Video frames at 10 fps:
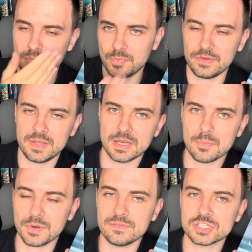in her
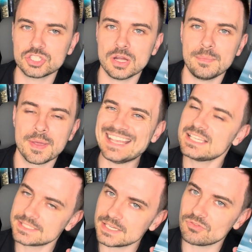previous job is
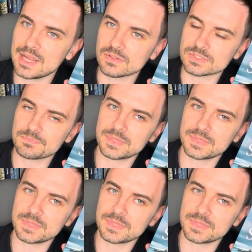still around.